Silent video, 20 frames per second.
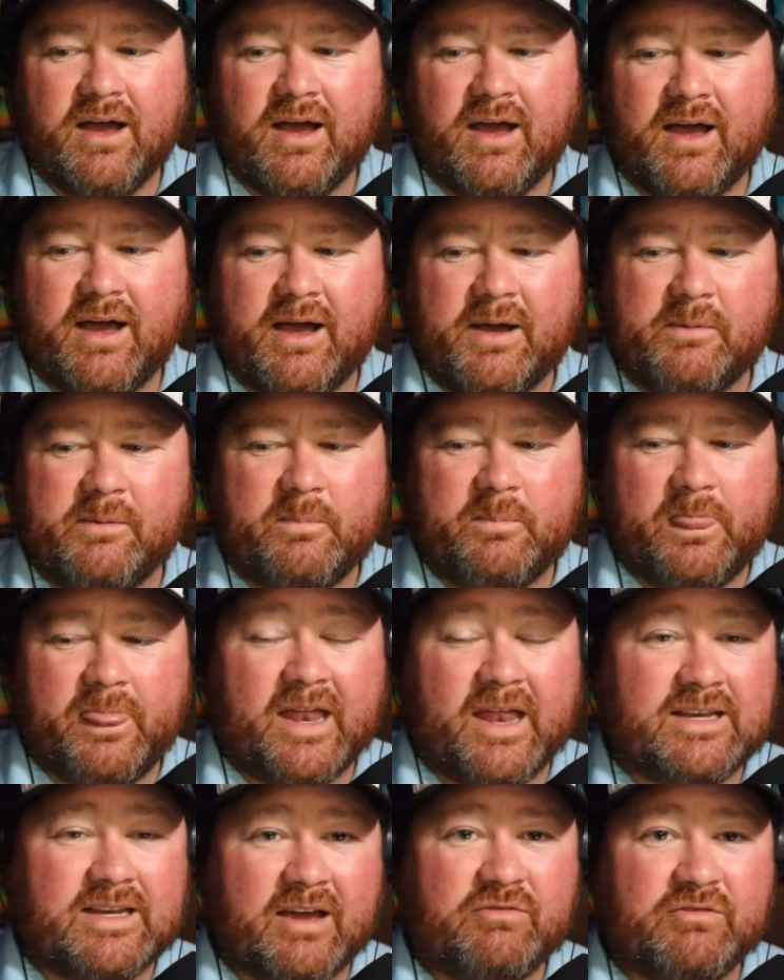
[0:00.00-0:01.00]

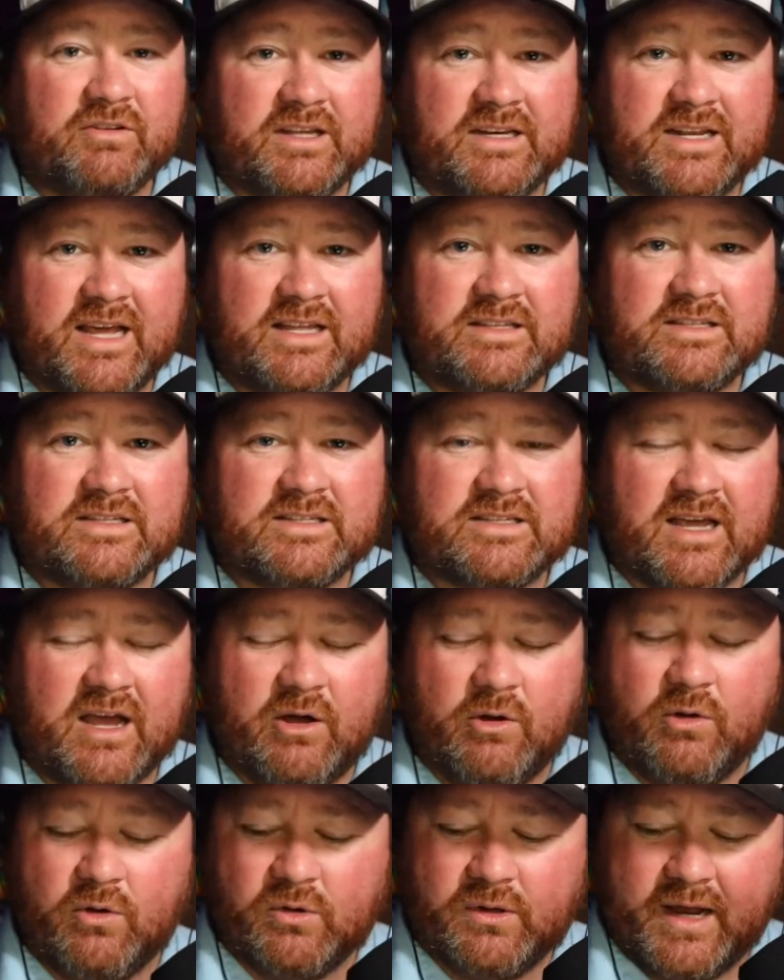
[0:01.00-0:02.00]
That definitely dates
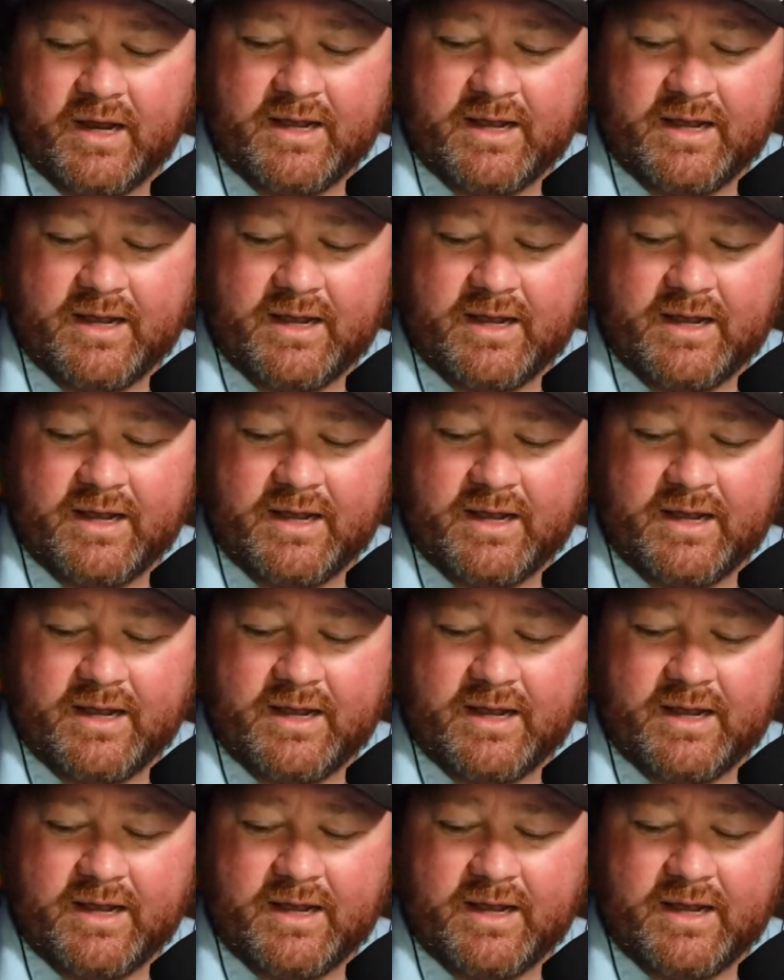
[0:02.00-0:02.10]
how old